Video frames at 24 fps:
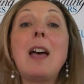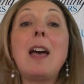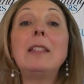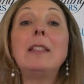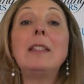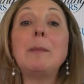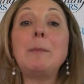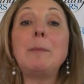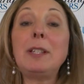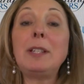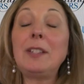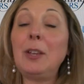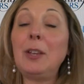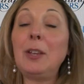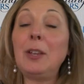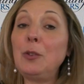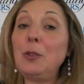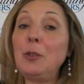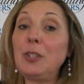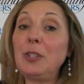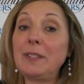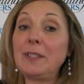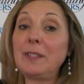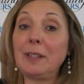let me tell
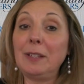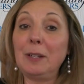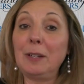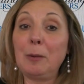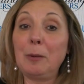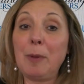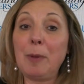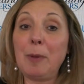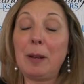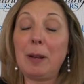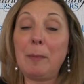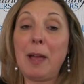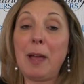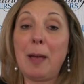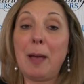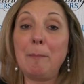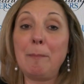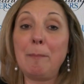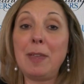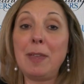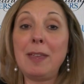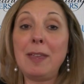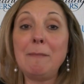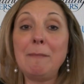you just a little bit about
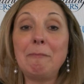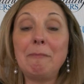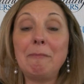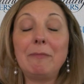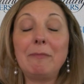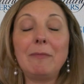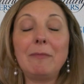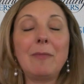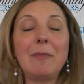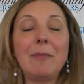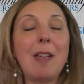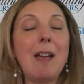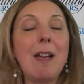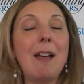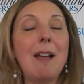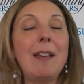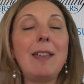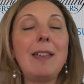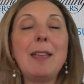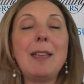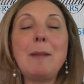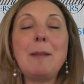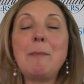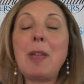me.
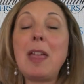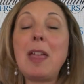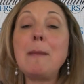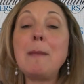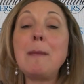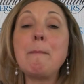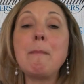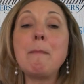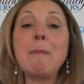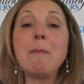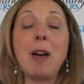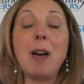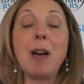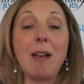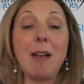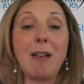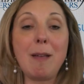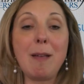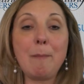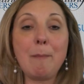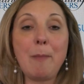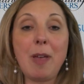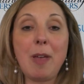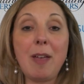I am a
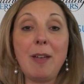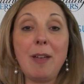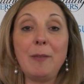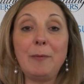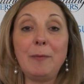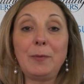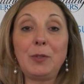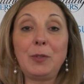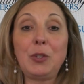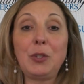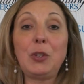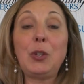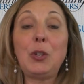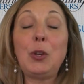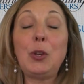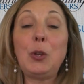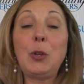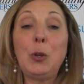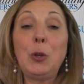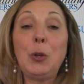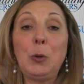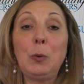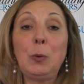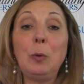mom of
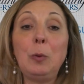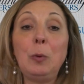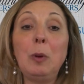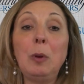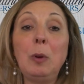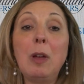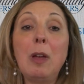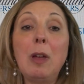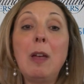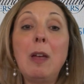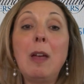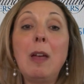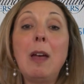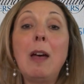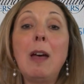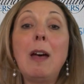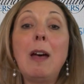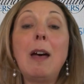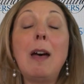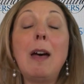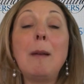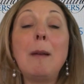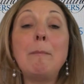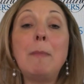two
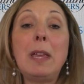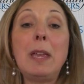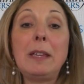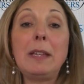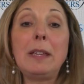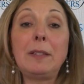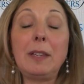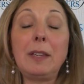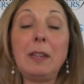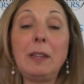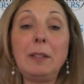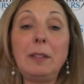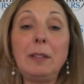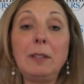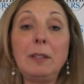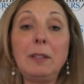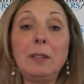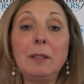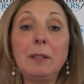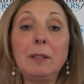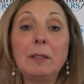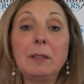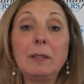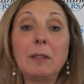amazing,
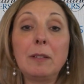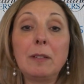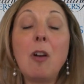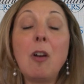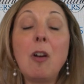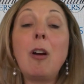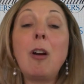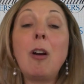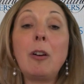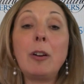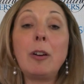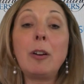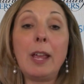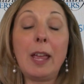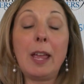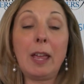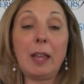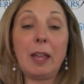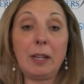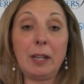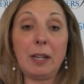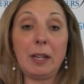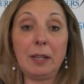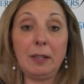hard
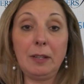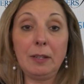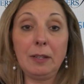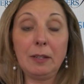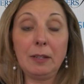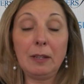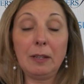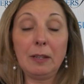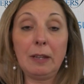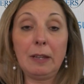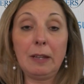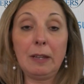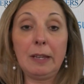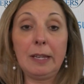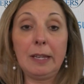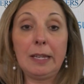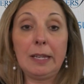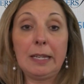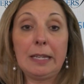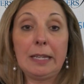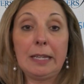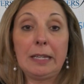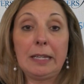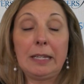headed,
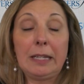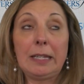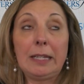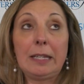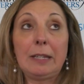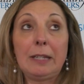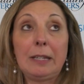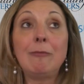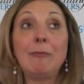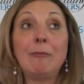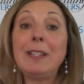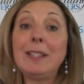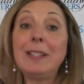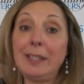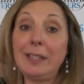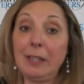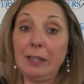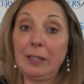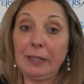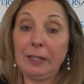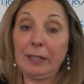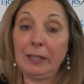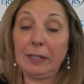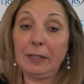
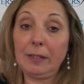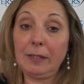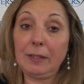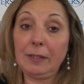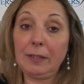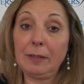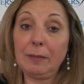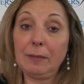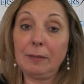resilient,